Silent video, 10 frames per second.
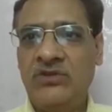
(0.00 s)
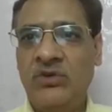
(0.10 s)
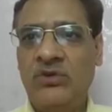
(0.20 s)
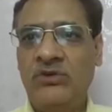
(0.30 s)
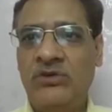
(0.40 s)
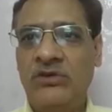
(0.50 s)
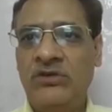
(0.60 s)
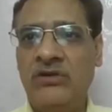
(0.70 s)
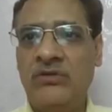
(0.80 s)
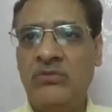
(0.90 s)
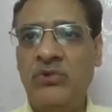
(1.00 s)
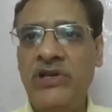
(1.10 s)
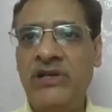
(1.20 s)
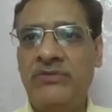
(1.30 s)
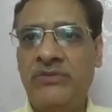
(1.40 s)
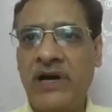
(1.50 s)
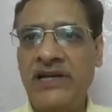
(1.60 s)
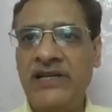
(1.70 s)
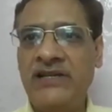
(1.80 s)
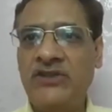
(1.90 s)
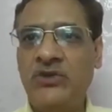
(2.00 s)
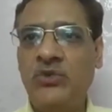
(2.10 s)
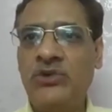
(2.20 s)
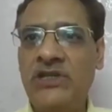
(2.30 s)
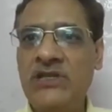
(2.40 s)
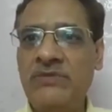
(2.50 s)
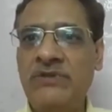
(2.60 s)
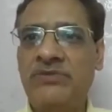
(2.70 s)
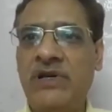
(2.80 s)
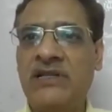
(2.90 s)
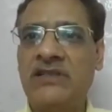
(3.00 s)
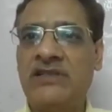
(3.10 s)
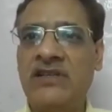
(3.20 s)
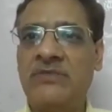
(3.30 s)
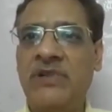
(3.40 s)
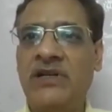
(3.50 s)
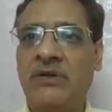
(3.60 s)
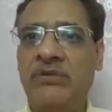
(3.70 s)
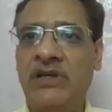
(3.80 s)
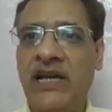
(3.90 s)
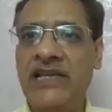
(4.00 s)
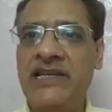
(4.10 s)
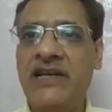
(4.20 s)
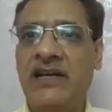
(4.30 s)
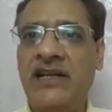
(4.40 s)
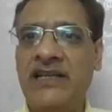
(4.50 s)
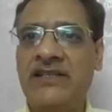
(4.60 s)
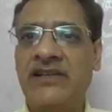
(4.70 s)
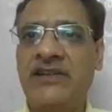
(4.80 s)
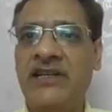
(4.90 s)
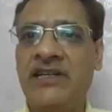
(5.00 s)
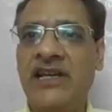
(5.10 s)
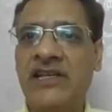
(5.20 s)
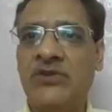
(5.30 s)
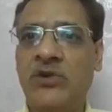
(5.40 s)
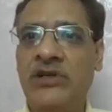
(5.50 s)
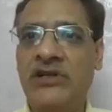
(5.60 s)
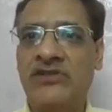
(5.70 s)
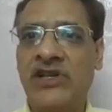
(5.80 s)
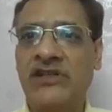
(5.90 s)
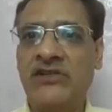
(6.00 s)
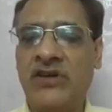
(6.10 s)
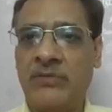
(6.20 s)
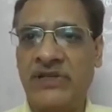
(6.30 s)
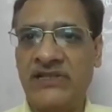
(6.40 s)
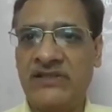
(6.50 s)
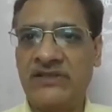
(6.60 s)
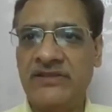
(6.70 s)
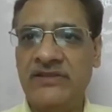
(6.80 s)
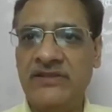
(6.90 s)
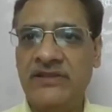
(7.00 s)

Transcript: So we find its use even for the treatment of diarrhea, dysentery, gastrointestinal troubles.